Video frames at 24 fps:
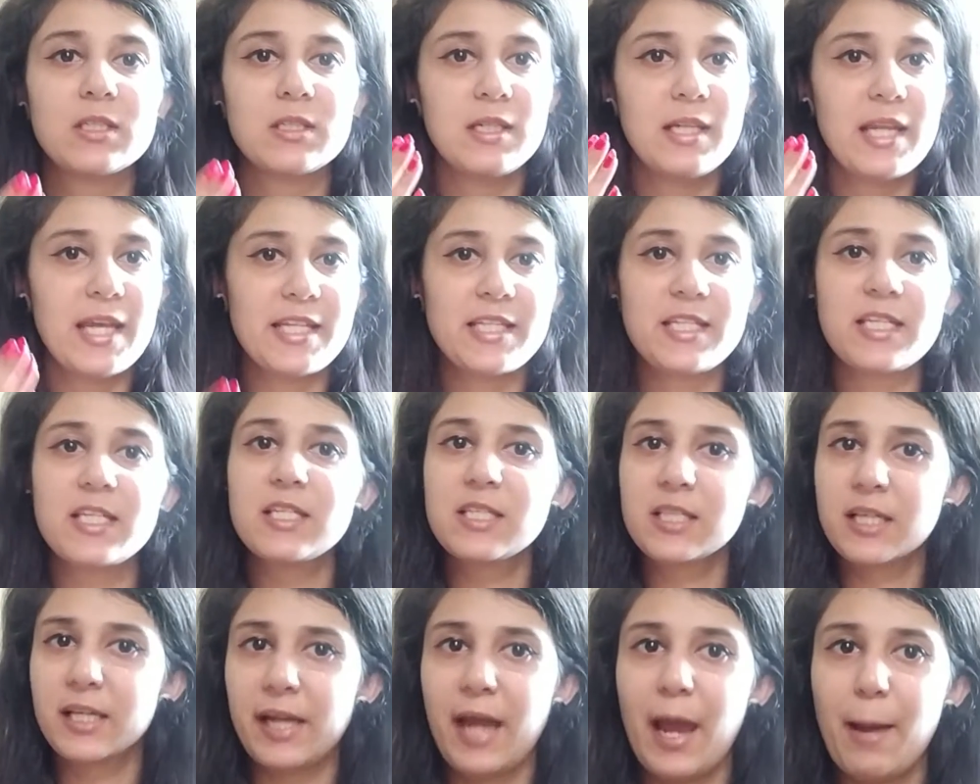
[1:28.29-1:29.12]
let's say
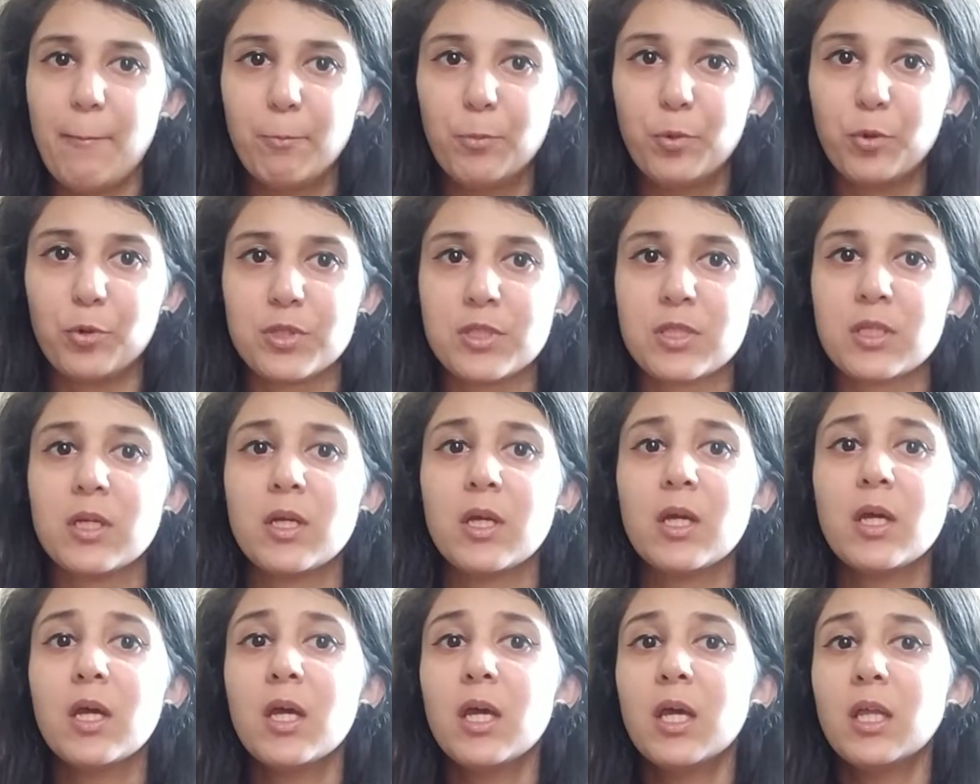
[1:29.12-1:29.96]
scrapbooks,
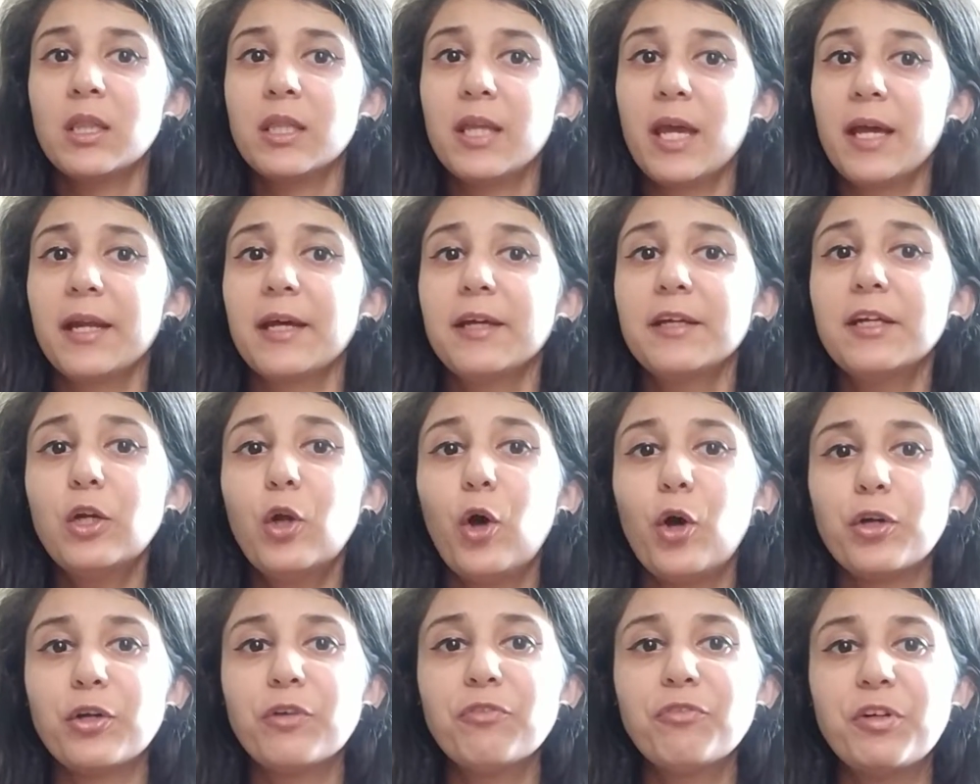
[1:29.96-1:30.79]
there are a
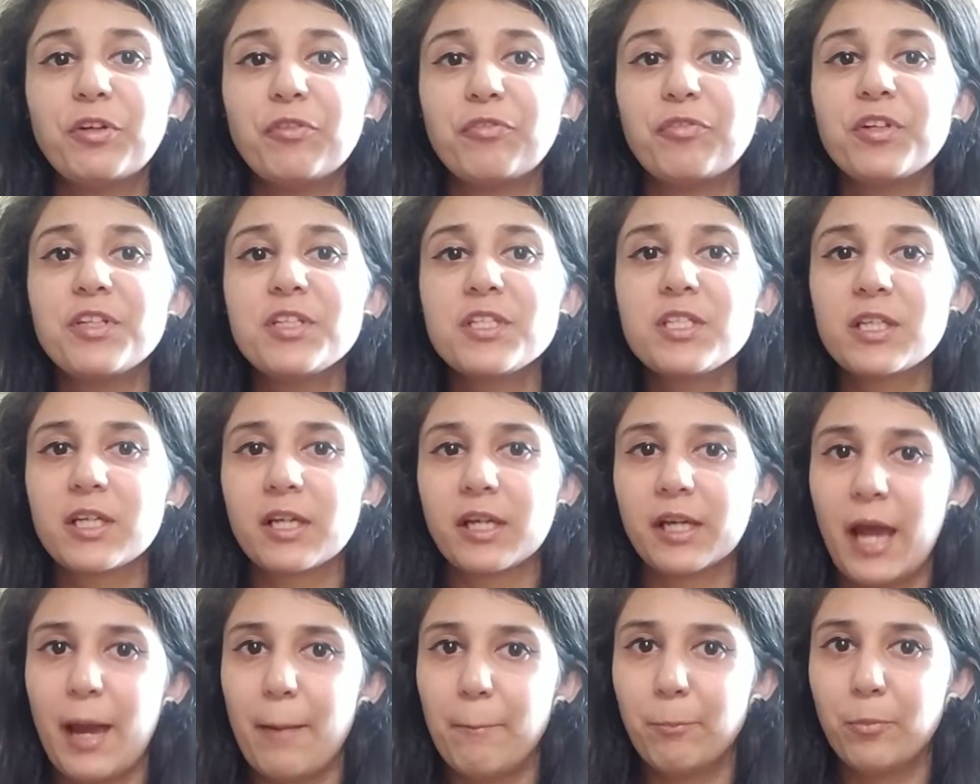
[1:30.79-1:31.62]
lot of different
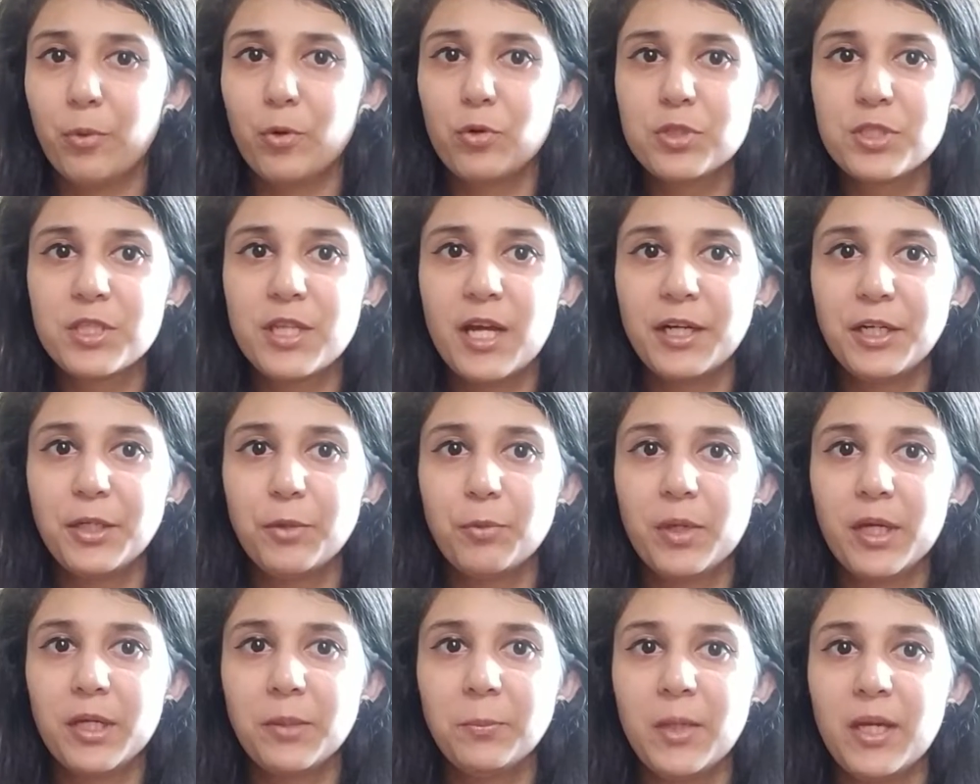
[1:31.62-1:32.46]
scrapbooks that you
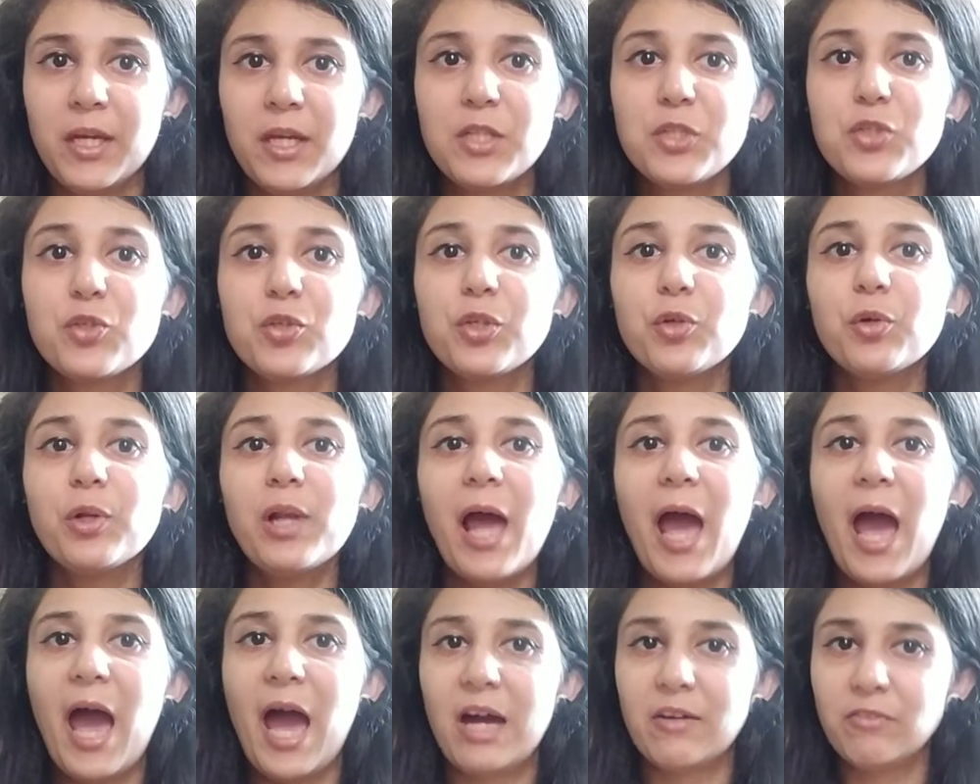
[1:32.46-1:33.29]
can make, so
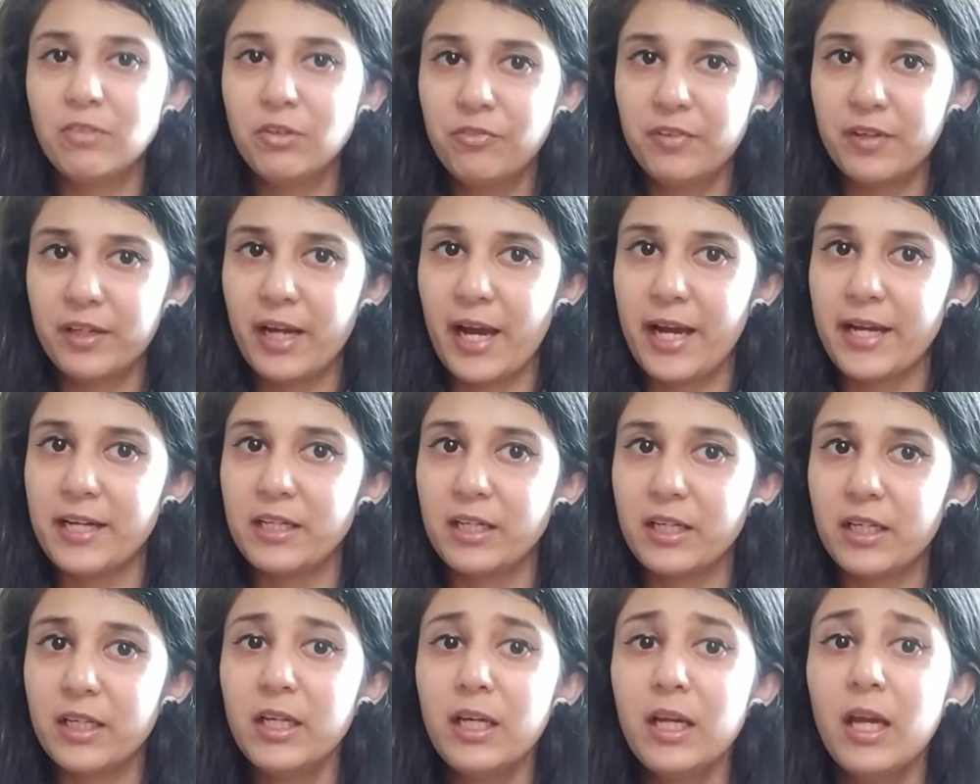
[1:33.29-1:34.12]
you'll have a
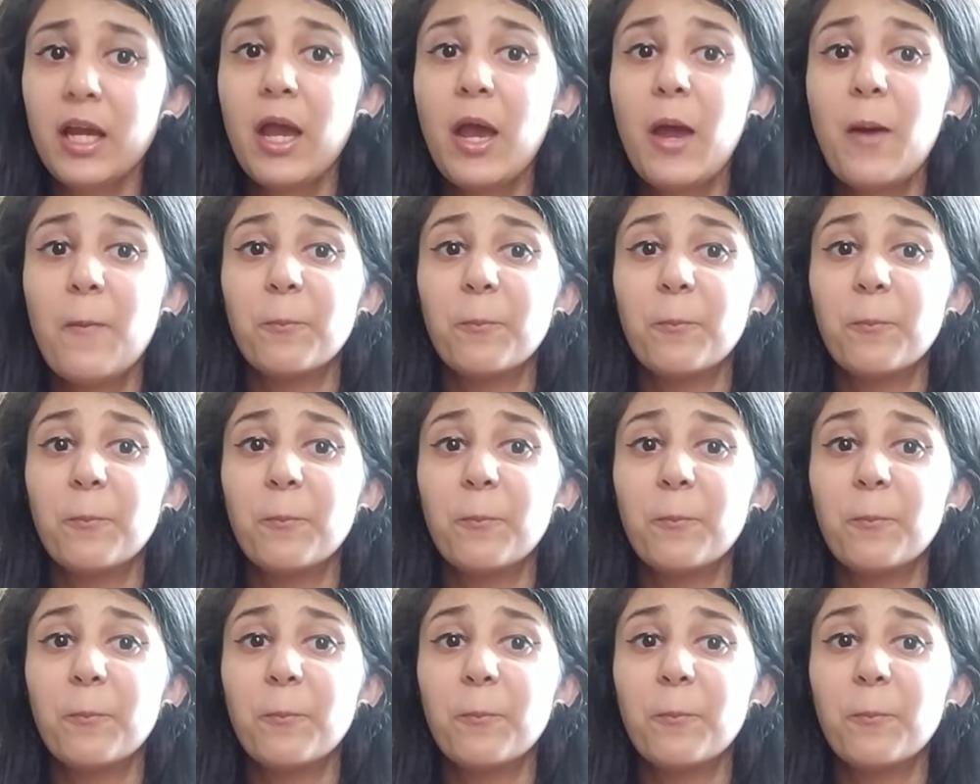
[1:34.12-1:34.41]
variety,